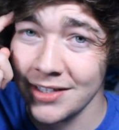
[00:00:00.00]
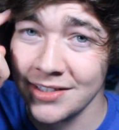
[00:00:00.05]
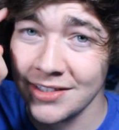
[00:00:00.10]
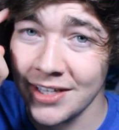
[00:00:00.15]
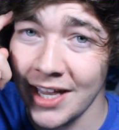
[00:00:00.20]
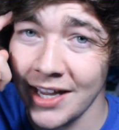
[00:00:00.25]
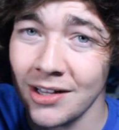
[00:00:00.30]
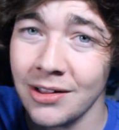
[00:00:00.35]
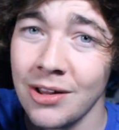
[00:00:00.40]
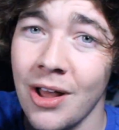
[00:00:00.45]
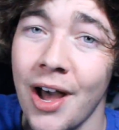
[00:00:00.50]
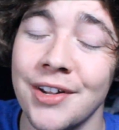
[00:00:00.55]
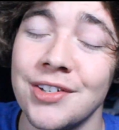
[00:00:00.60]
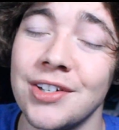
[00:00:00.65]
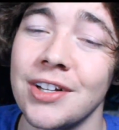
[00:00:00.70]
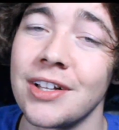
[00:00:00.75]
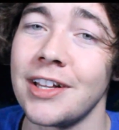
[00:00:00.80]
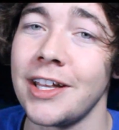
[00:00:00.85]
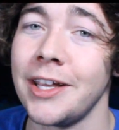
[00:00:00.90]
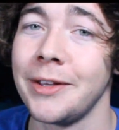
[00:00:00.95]

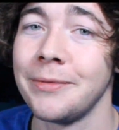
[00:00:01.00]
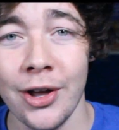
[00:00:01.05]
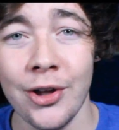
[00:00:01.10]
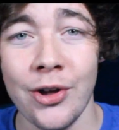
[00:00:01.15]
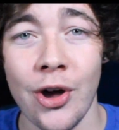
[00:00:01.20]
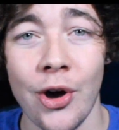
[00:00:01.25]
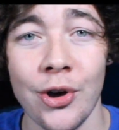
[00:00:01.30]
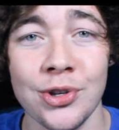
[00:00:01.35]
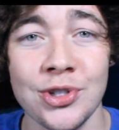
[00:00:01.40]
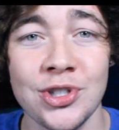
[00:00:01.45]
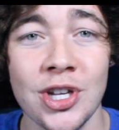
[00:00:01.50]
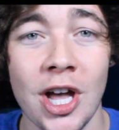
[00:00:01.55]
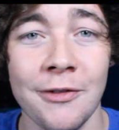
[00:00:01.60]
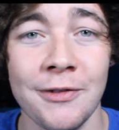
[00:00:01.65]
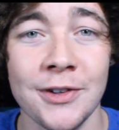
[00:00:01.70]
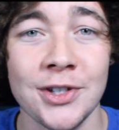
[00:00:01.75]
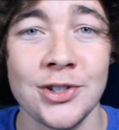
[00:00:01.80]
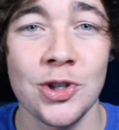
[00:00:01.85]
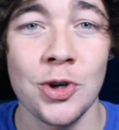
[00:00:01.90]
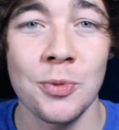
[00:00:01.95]
psychologically. Call
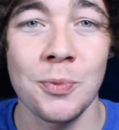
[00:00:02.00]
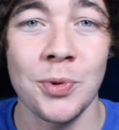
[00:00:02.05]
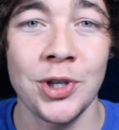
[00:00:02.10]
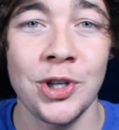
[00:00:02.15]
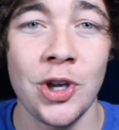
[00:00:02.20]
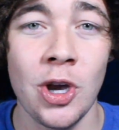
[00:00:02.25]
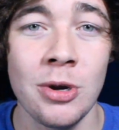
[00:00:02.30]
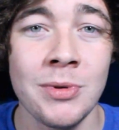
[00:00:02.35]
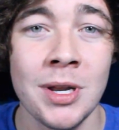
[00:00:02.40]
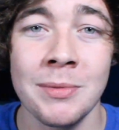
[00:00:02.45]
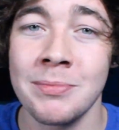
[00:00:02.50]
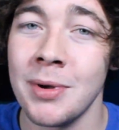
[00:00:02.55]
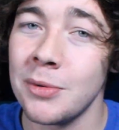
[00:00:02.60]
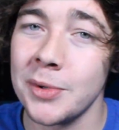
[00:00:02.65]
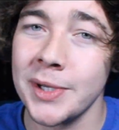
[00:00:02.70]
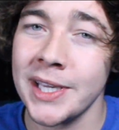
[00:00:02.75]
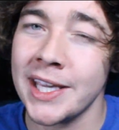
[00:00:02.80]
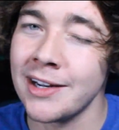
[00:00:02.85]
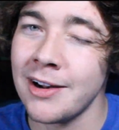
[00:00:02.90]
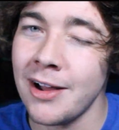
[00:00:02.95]
yourself a superhuman,
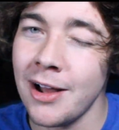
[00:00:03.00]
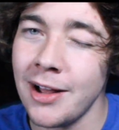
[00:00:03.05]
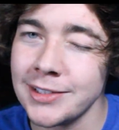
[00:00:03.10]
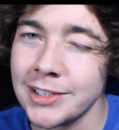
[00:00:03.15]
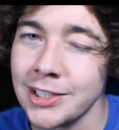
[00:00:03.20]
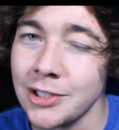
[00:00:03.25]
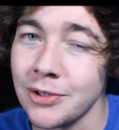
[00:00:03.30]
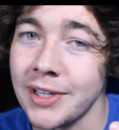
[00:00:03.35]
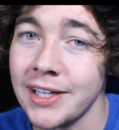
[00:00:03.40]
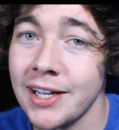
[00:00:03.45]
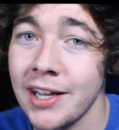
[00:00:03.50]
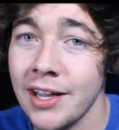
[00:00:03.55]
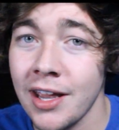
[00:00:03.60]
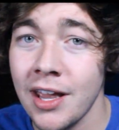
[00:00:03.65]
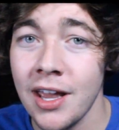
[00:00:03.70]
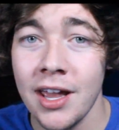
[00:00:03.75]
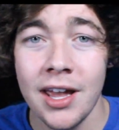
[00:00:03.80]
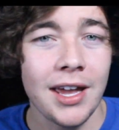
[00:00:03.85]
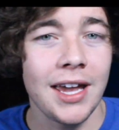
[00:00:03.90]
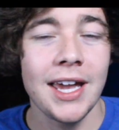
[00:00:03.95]
but we can all do it.
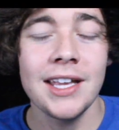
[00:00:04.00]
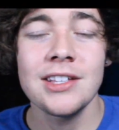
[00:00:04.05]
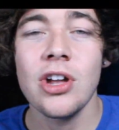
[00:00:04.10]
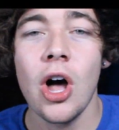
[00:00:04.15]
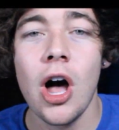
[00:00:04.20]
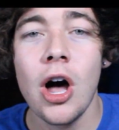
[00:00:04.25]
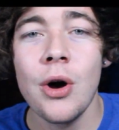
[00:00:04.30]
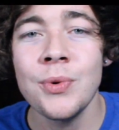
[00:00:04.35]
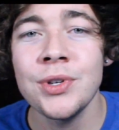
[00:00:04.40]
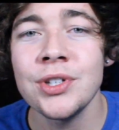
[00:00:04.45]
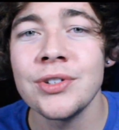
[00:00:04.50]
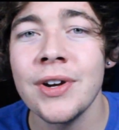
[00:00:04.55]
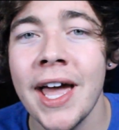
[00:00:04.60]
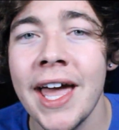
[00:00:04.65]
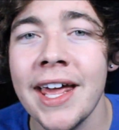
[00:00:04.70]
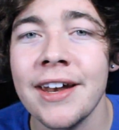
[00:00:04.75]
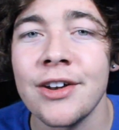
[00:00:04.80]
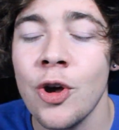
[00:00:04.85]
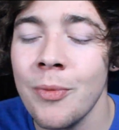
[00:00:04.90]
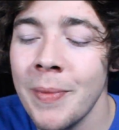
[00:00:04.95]
It's all in your
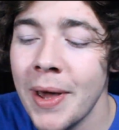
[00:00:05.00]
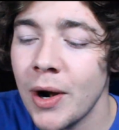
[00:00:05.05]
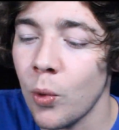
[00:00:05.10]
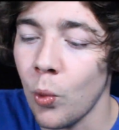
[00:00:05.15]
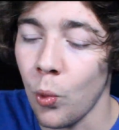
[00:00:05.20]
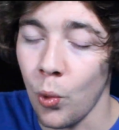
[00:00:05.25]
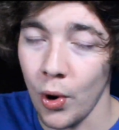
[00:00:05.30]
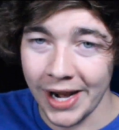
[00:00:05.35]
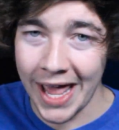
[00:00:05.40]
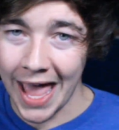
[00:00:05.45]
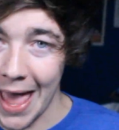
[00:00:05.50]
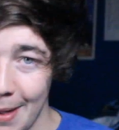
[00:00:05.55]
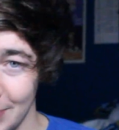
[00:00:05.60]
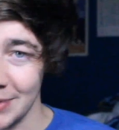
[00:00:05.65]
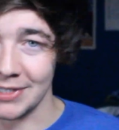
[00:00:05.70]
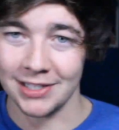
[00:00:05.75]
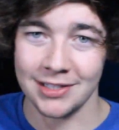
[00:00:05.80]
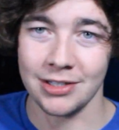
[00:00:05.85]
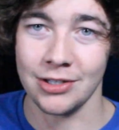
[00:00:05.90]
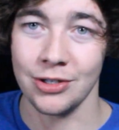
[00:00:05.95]
head, no matter what
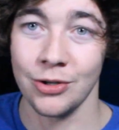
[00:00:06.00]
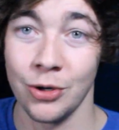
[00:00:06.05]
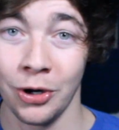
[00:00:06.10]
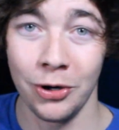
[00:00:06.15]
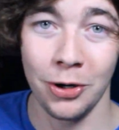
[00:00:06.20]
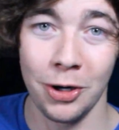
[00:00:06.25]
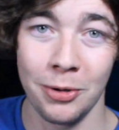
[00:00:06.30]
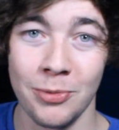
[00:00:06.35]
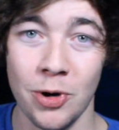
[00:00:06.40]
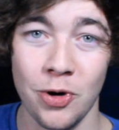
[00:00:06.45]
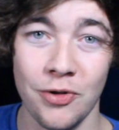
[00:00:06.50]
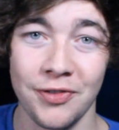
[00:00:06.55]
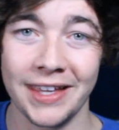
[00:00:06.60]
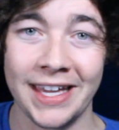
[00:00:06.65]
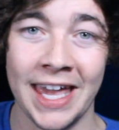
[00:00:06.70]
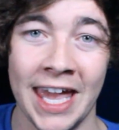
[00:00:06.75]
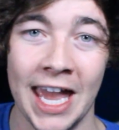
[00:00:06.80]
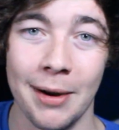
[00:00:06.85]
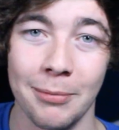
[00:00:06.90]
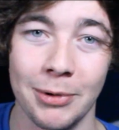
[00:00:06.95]
happens to you. Who moved
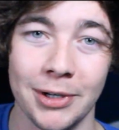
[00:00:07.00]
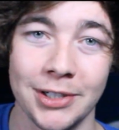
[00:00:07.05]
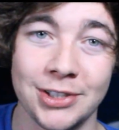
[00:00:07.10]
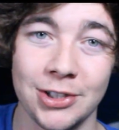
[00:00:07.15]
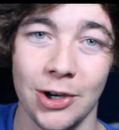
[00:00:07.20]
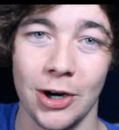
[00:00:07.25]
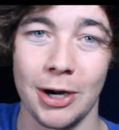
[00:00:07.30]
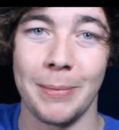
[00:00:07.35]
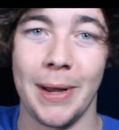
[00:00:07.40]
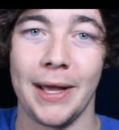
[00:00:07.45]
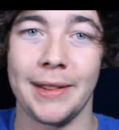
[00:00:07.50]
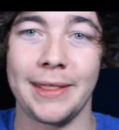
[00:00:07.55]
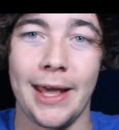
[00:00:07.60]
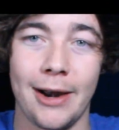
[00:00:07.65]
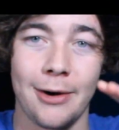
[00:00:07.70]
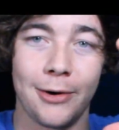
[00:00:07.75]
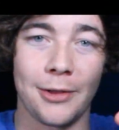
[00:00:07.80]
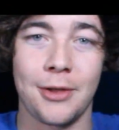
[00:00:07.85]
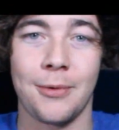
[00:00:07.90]
the camera? Sorry about that